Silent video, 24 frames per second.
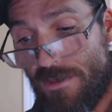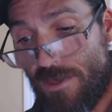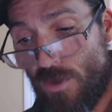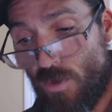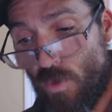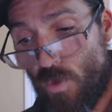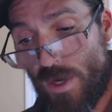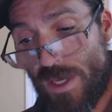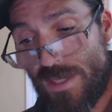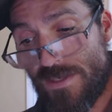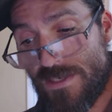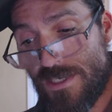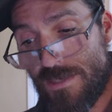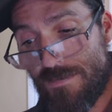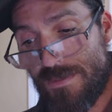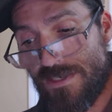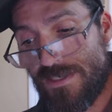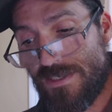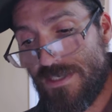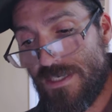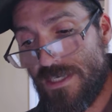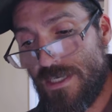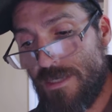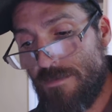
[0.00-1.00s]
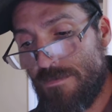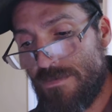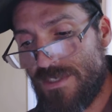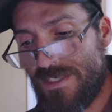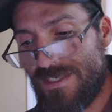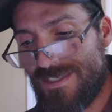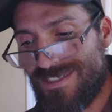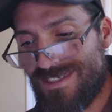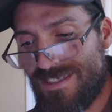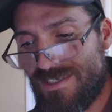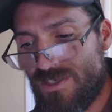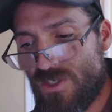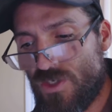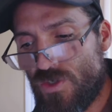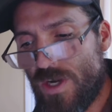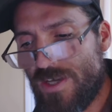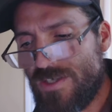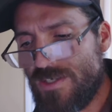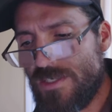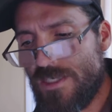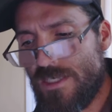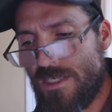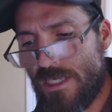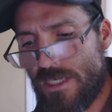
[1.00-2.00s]
The wisdom, it seems, is
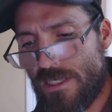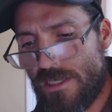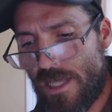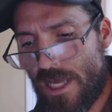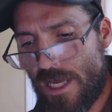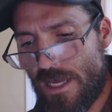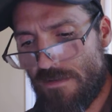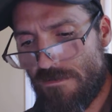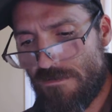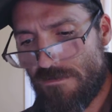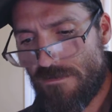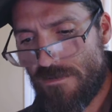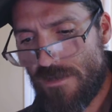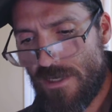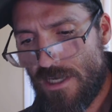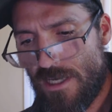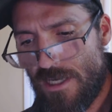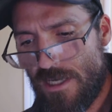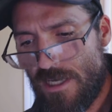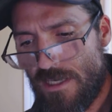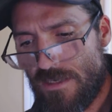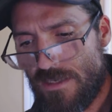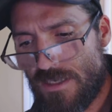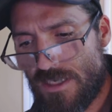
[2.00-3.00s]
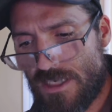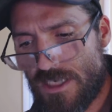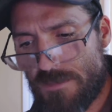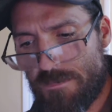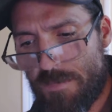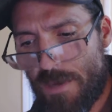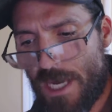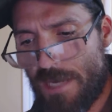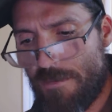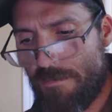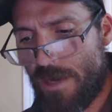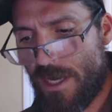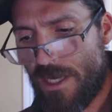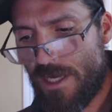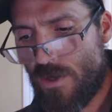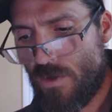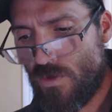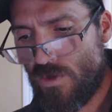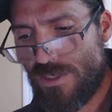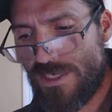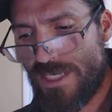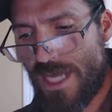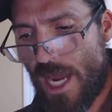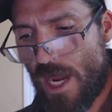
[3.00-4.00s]
trusting in life, despite my
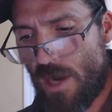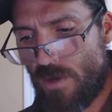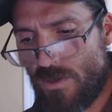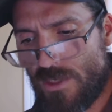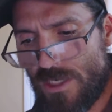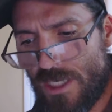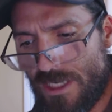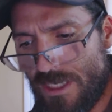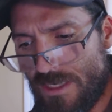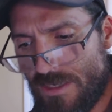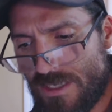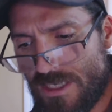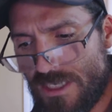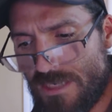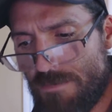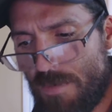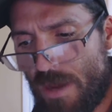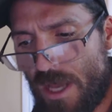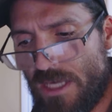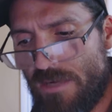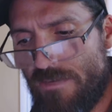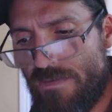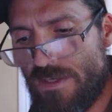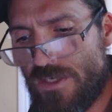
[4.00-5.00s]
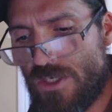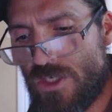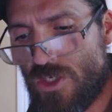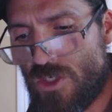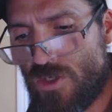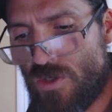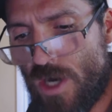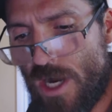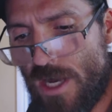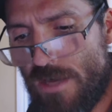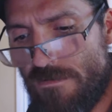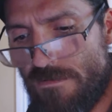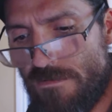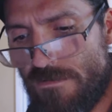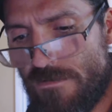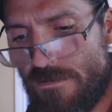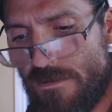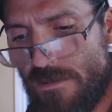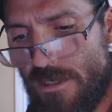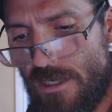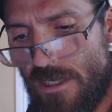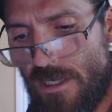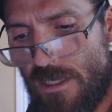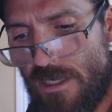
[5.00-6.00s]
own doubt and in spite of the strife.
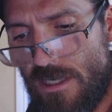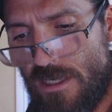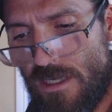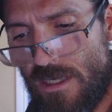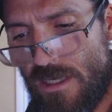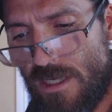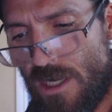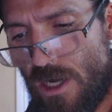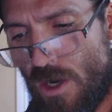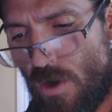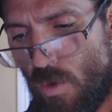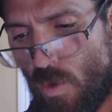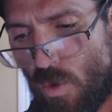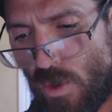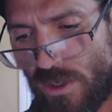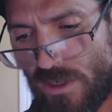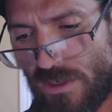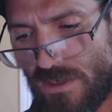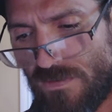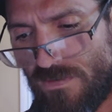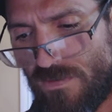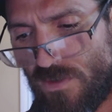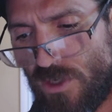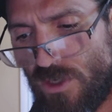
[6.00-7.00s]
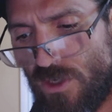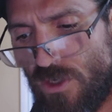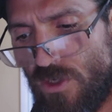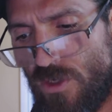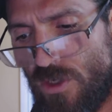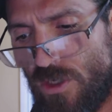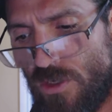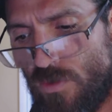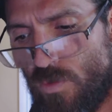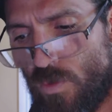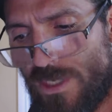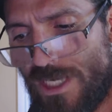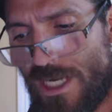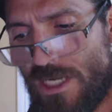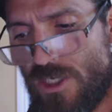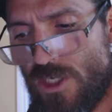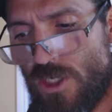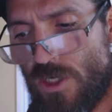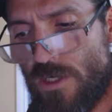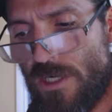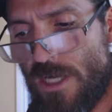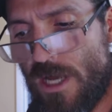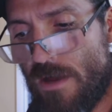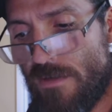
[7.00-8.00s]
It all works for good when I
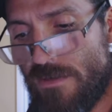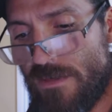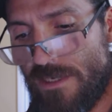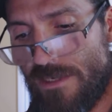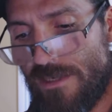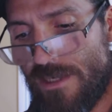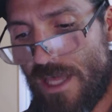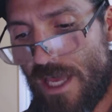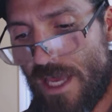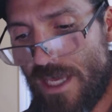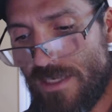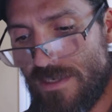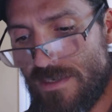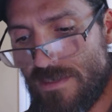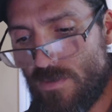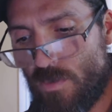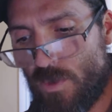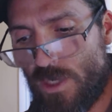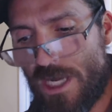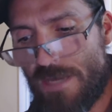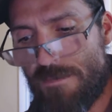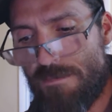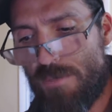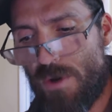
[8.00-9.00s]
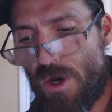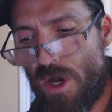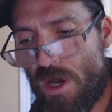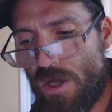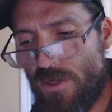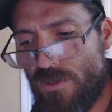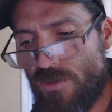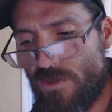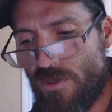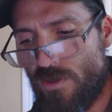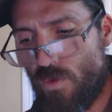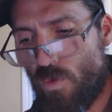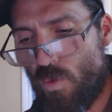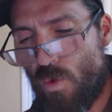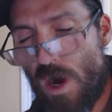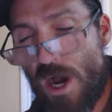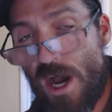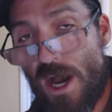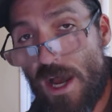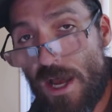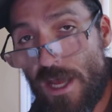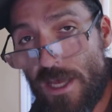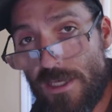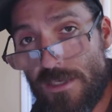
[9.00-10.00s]
turn out the lights, when I ponder the
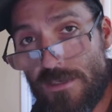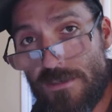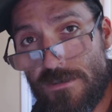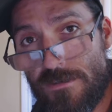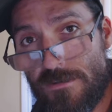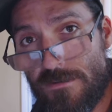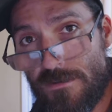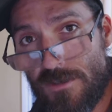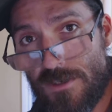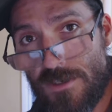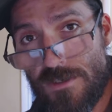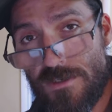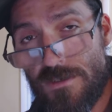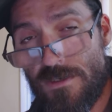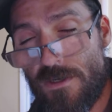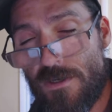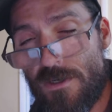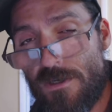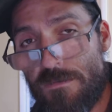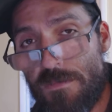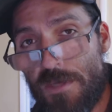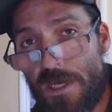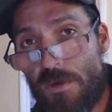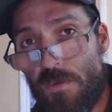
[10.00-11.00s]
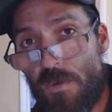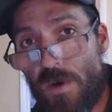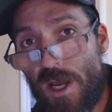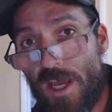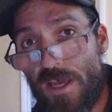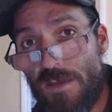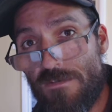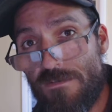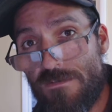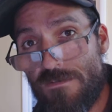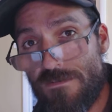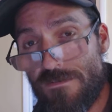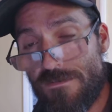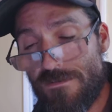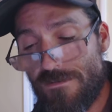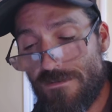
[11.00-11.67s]
why and snuggle my wife.